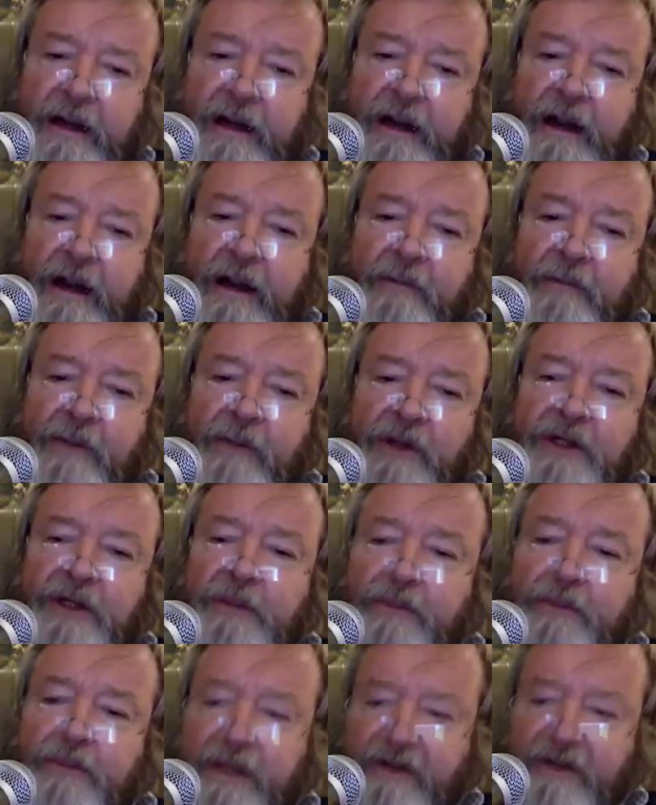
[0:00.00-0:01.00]
a
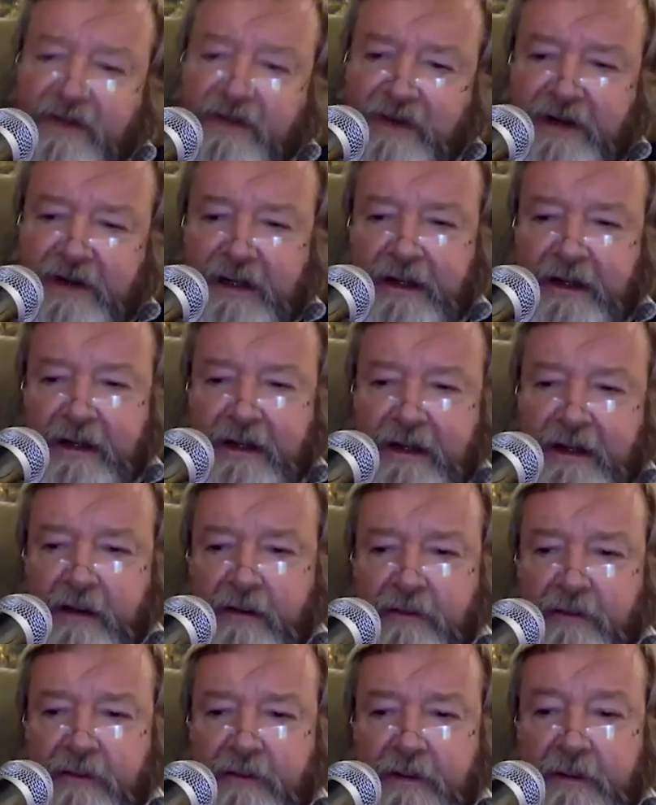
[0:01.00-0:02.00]
multiplicity
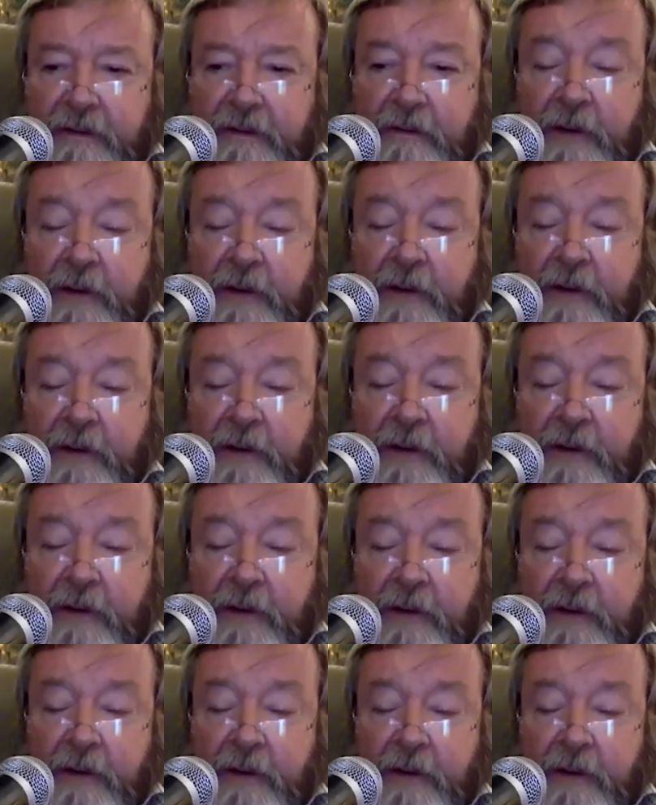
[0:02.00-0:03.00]
of ways of
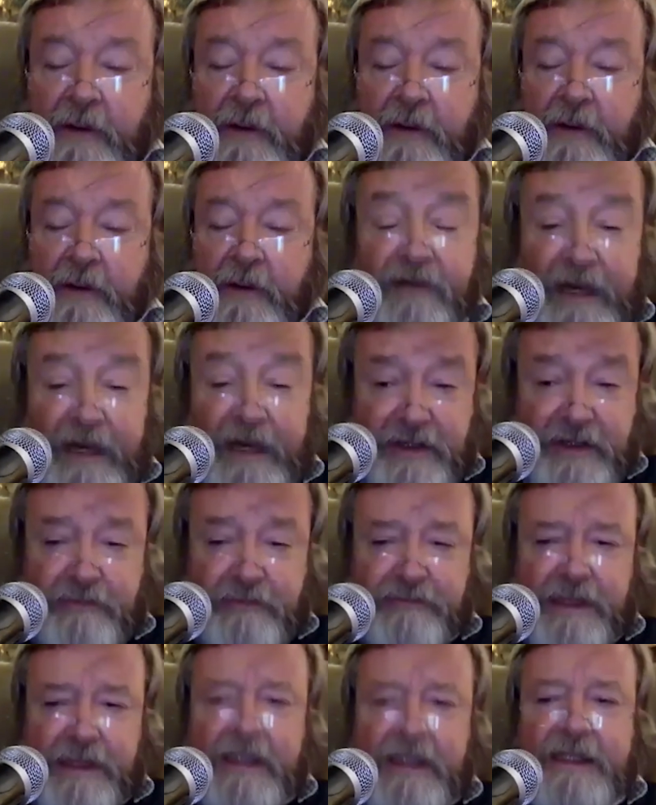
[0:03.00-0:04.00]
thinking,
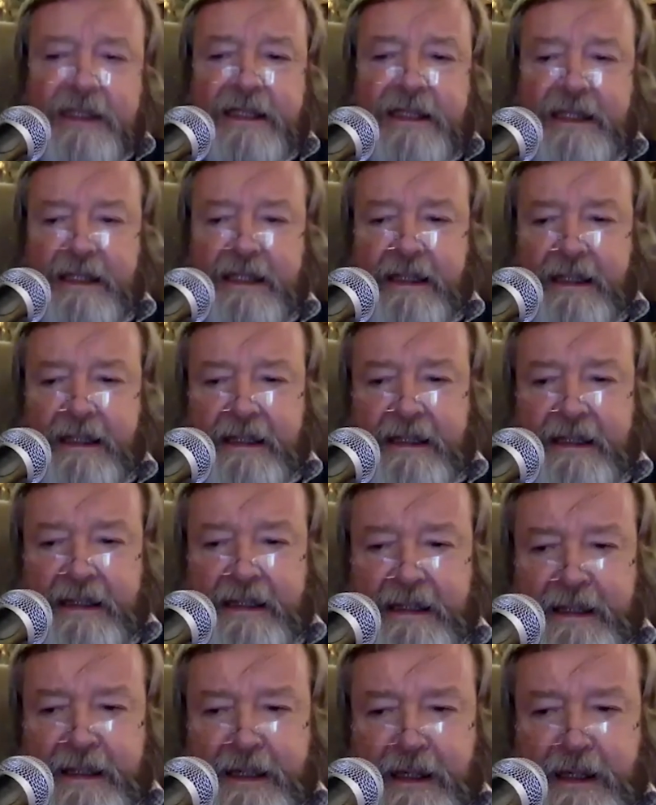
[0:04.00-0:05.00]
flexibility
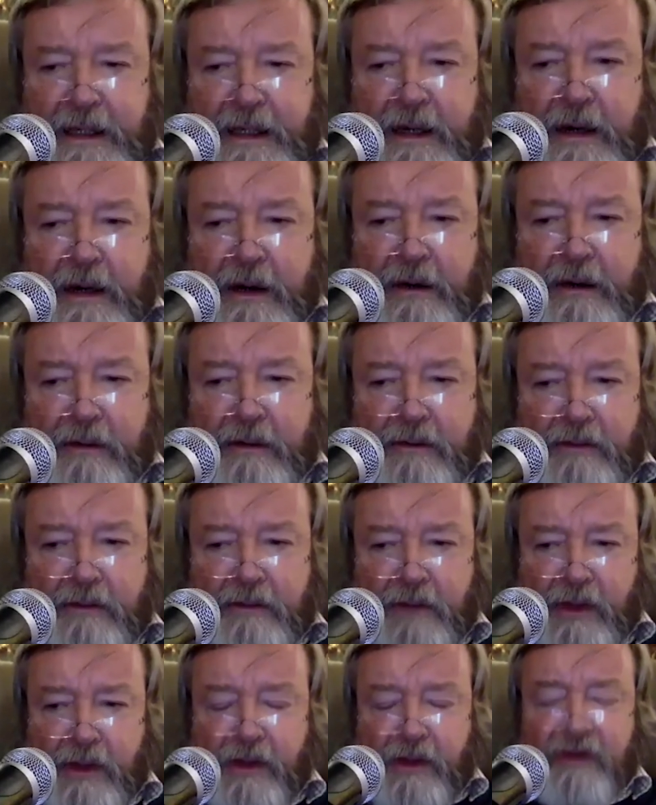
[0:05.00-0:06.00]
in our
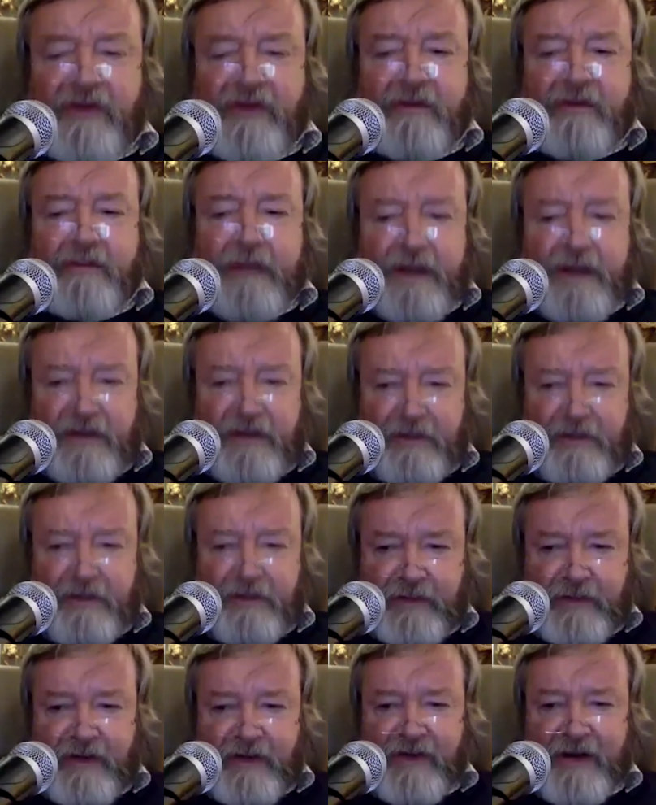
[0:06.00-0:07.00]
models and
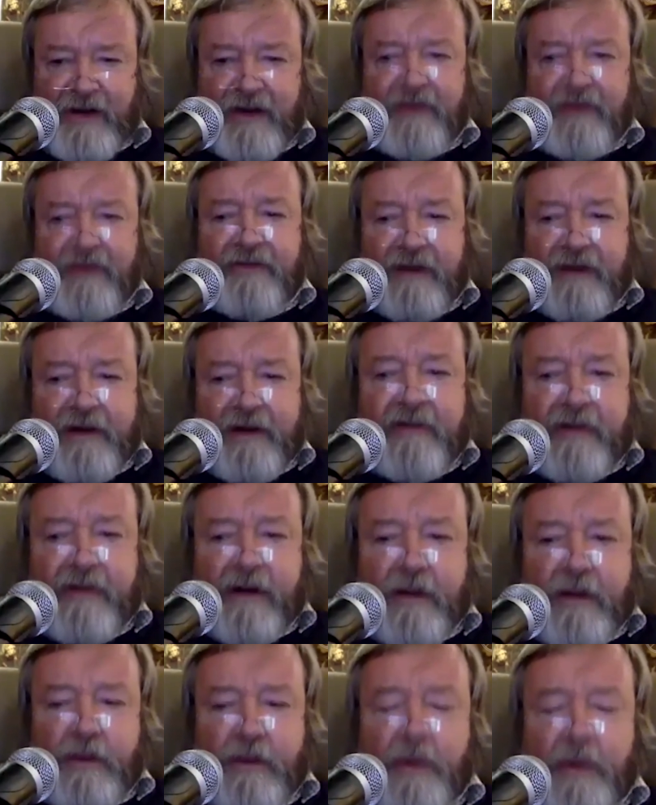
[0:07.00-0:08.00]
metaphors, is very,
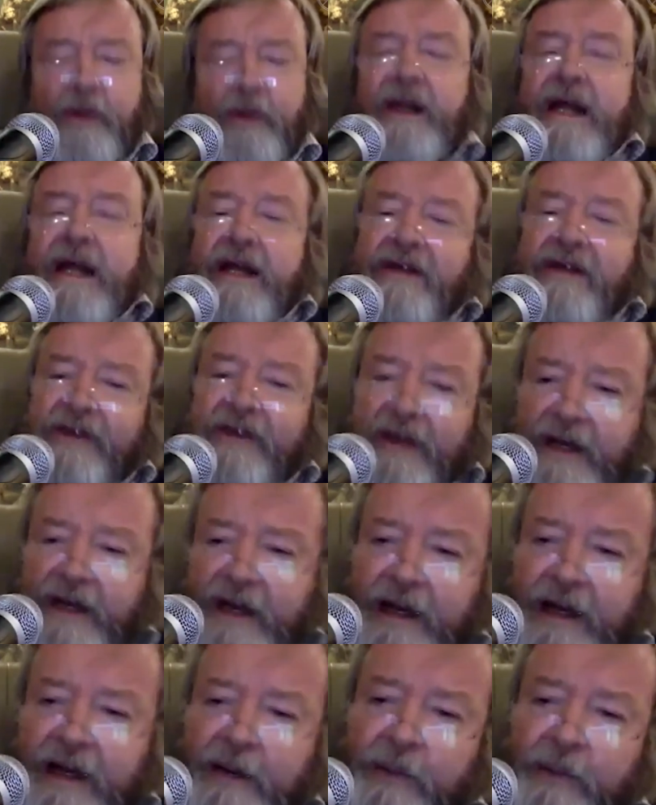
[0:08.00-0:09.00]
very important, because it
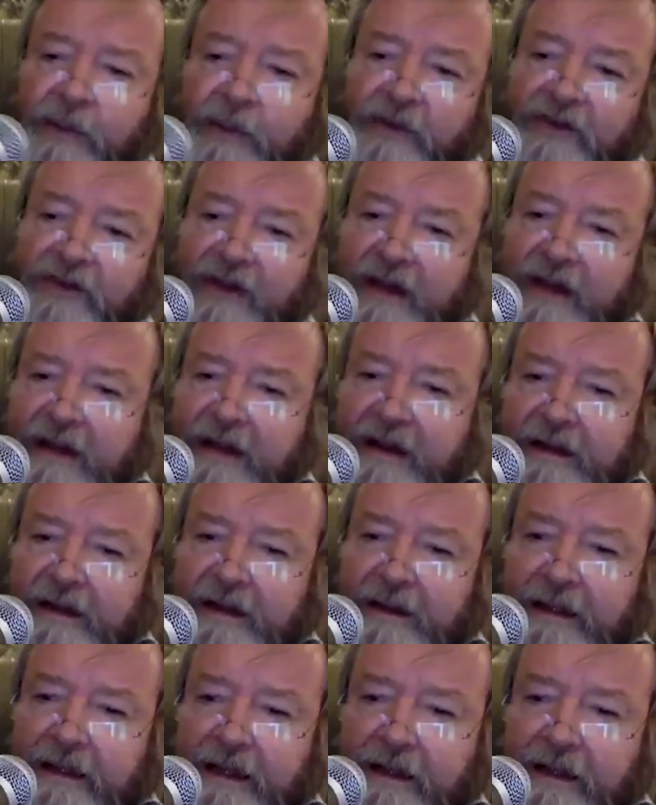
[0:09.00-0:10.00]
enables
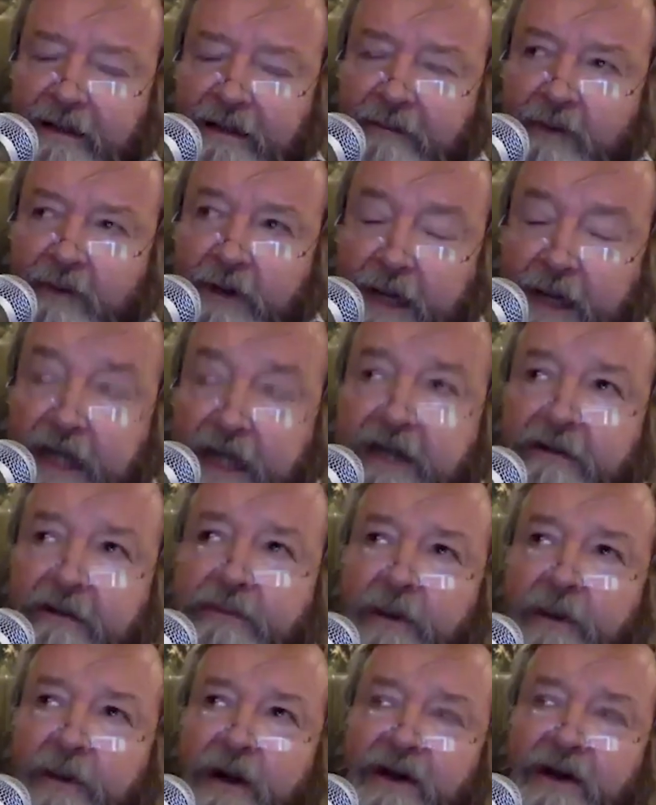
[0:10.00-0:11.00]
the
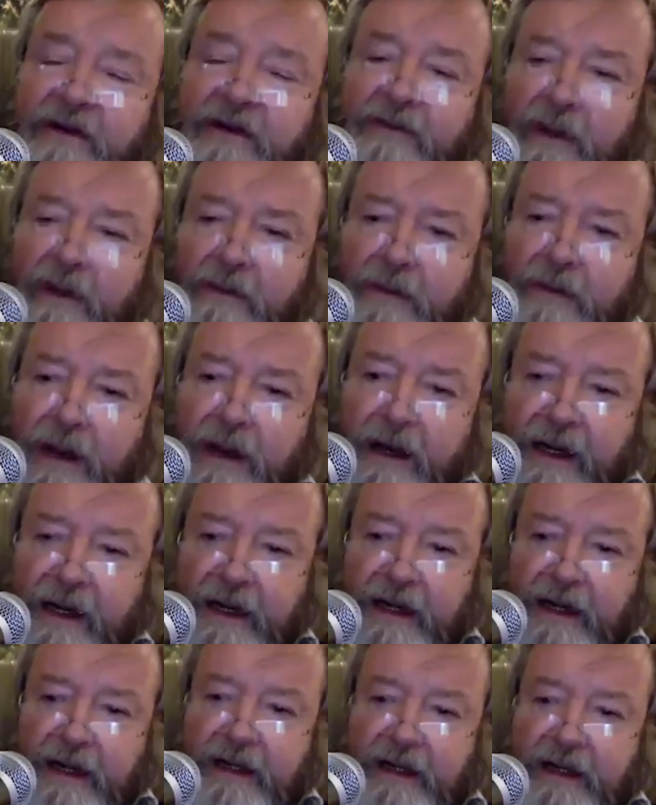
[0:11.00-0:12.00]
creative part of our
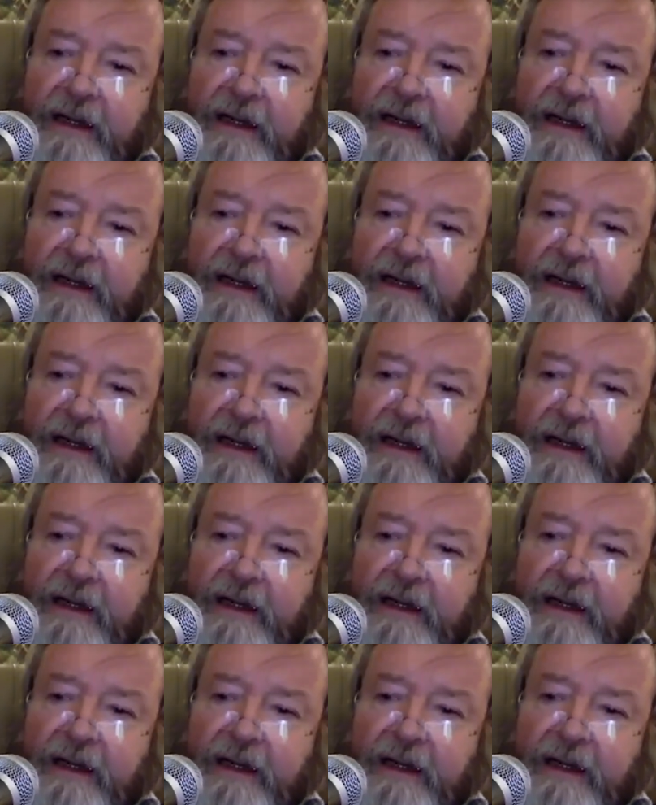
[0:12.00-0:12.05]
mind